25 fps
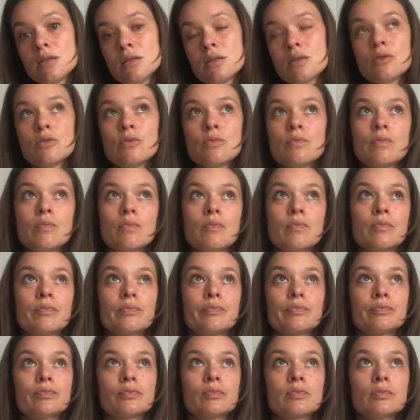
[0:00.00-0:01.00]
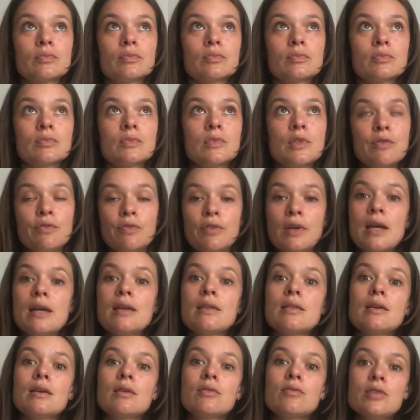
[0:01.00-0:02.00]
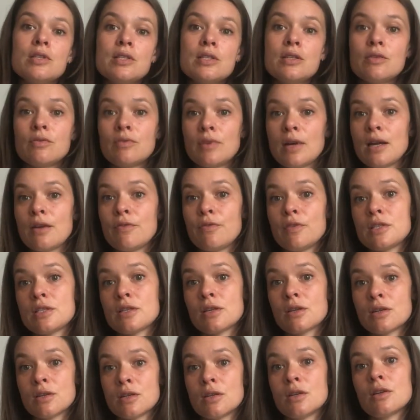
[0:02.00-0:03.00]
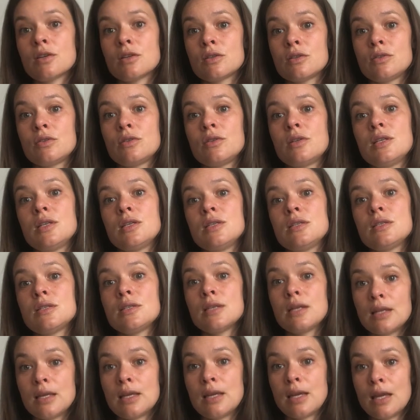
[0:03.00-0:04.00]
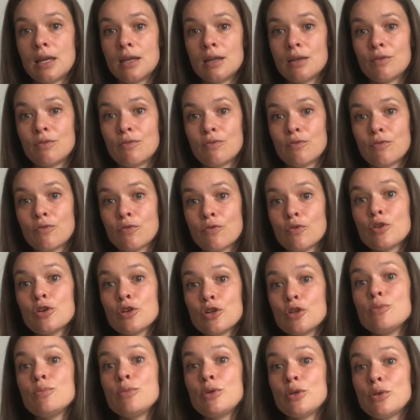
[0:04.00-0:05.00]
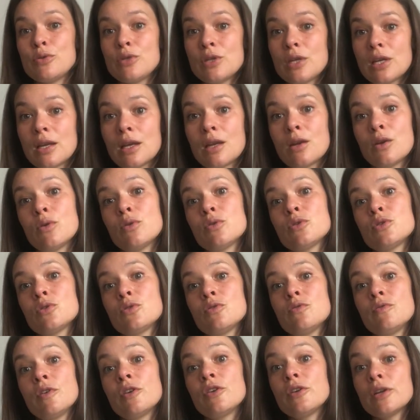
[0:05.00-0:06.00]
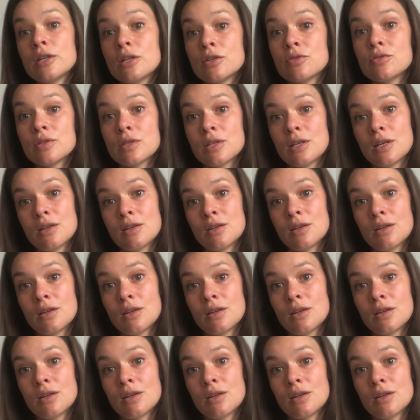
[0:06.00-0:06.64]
So the fact that Christian Reif as a conductor is dedicated for new music and also very interested